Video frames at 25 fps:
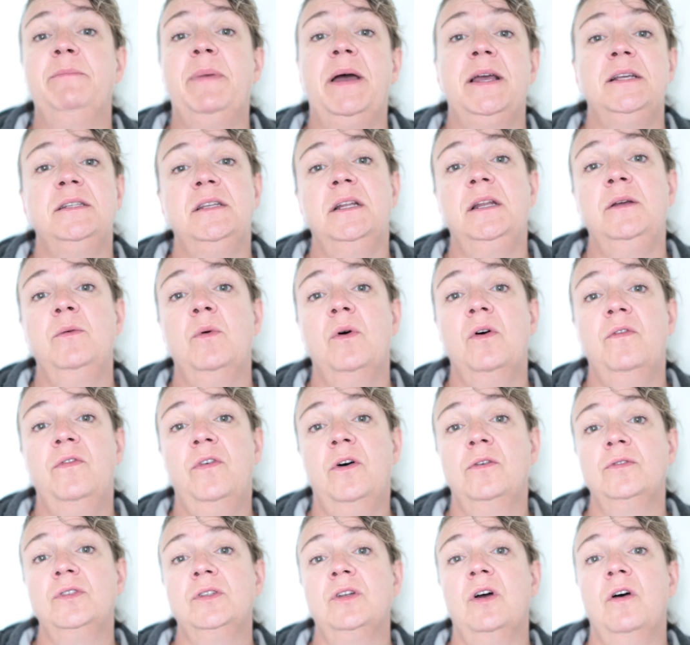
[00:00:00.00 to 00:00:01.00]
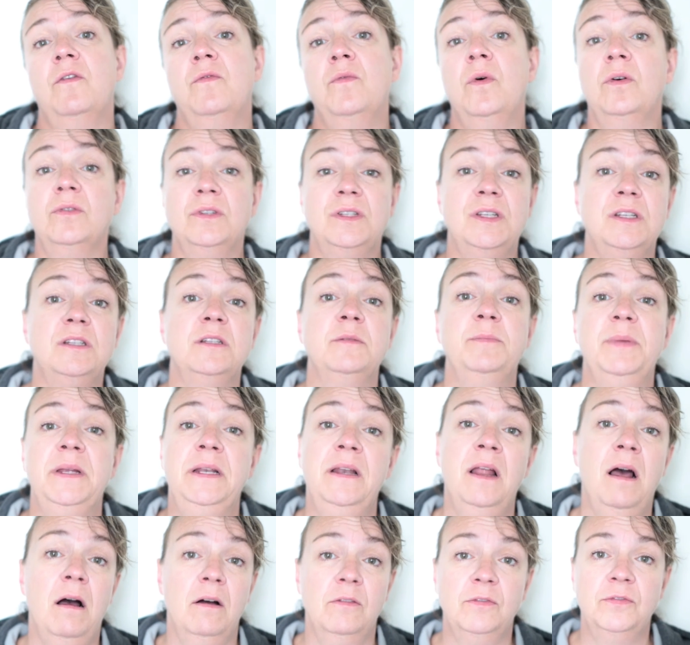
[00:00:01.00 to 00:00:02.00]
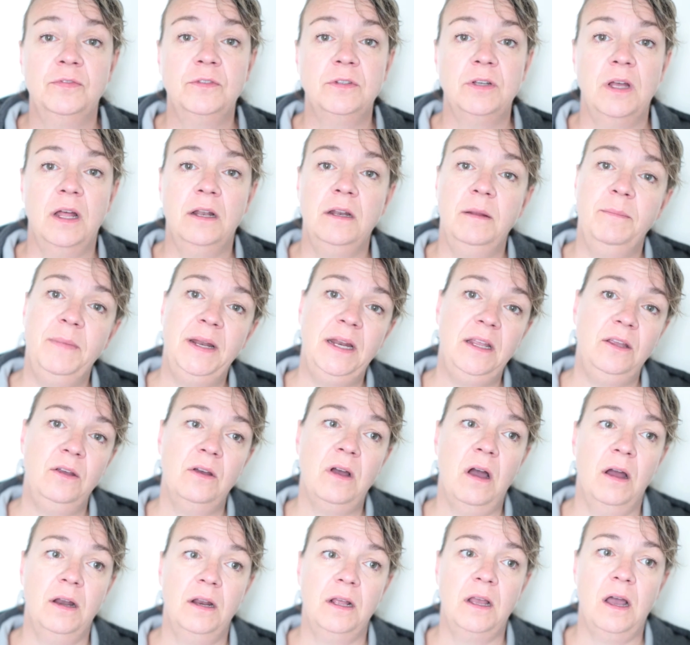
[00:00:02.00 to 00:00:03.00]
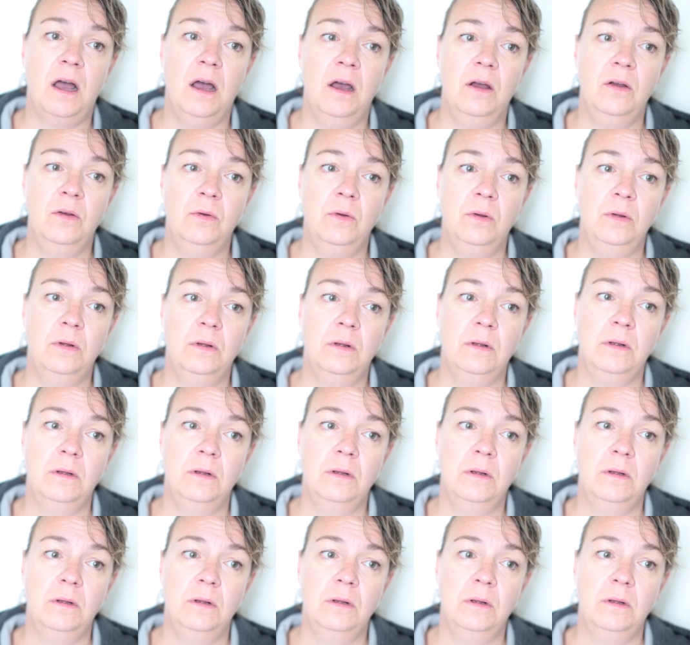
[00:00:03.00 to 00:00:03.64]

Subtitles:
basically what Falstaff wants is to be loved. And the minute you kind of go,